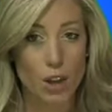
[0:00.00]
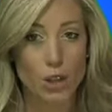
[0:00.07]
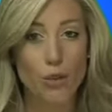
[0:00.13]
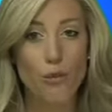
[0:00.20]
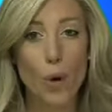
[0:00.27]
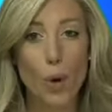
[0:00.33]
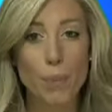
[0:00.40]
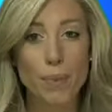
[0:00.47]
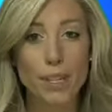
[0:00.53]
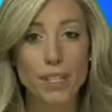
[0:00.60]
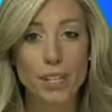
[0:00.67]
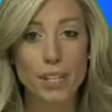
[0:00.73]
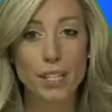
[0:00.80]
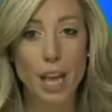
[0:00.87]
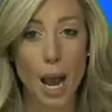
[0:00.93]
the phone
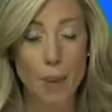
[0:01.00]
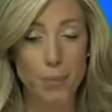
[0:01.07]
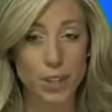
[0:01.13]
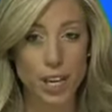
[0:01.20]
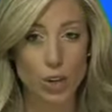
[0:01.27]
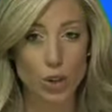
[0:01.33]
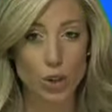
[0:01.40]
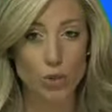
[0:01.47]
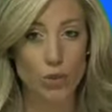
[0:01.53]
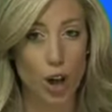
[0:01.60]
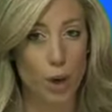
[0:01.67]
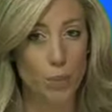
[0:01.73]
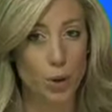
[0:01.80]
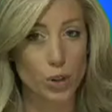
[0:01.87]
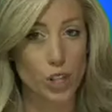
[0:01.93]
business, application
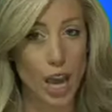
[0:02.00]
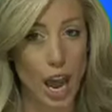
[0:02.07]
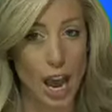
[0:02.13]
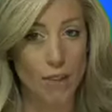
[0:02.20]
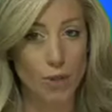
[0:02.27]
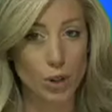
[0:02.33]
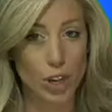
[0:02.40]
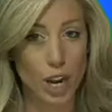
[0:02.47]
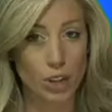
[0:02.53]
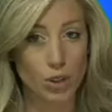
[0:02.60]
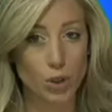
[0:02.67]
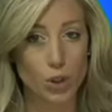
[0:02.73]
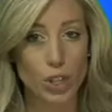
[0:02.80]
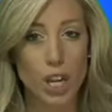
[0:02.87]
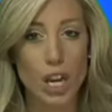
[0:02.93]
developers,
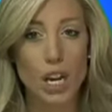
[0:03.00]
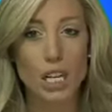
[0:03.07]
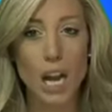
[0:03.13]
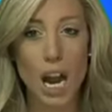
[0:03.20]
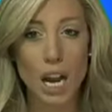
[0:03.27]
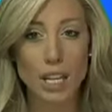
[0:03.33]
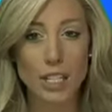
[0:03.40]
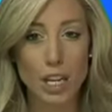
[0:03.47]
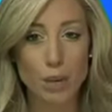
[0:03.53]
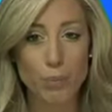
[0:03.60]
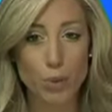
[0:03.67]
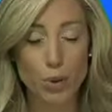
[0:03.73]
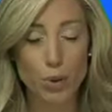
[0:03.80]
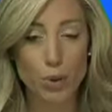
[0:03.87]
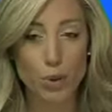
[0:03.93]
advertisers, content
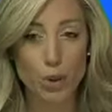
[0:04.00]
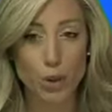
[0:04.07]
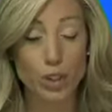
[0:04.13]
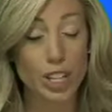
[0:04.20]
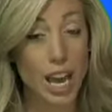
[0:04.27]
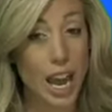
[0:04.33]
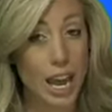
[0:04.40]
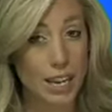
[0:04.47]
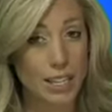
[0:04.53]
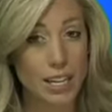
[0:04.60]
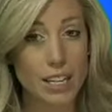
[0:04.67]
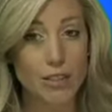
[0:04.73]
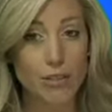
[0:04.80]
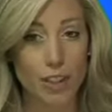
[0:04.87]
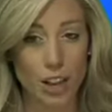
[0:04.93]
producers, and
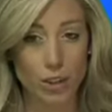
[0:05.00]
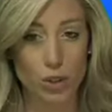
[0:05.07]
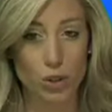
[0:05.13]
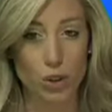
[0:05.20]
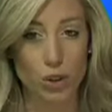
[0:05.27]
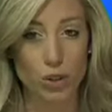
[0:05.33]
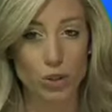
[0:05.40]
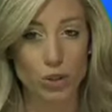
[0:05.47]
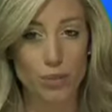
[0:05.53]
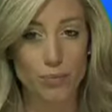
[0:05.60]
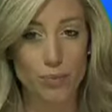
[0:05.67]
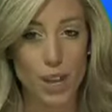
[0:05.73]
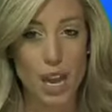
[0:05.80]
investors.